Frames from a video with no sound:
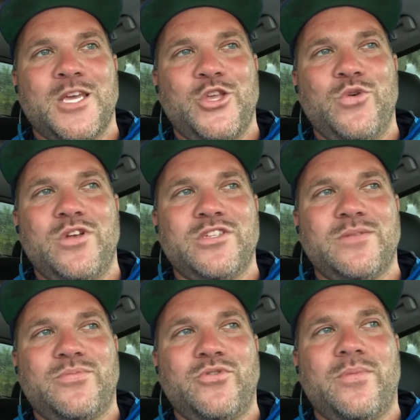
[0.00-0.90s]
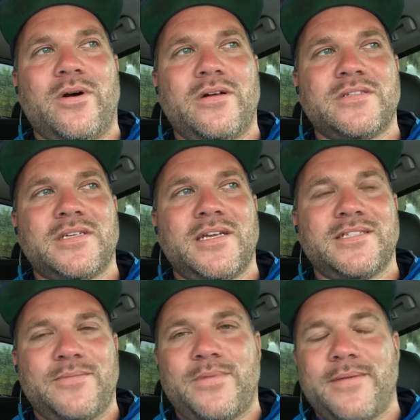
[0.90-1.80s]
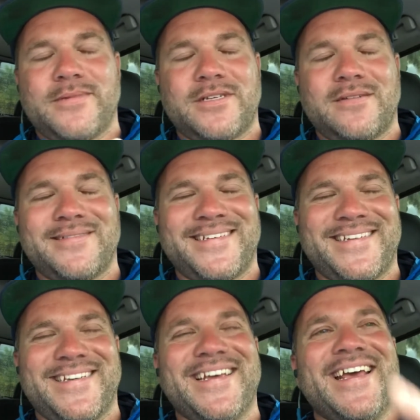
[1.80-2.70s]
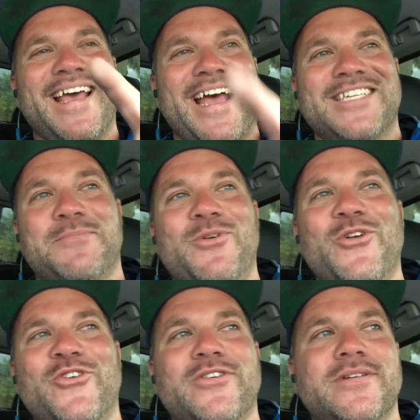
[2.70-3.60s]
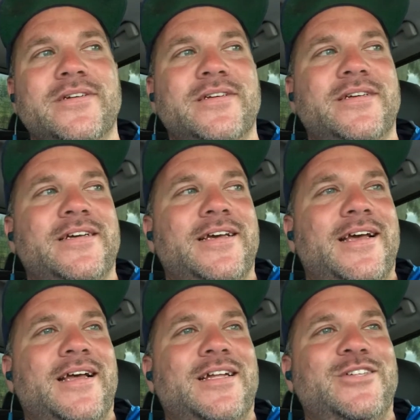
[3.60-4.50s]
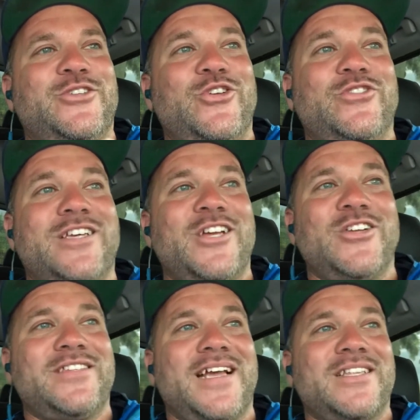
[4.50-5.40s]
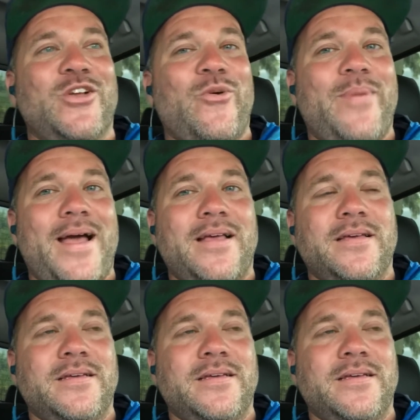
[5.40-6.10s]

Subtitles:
You as the pool boss, as a pool owner, do you tell your tech to go back?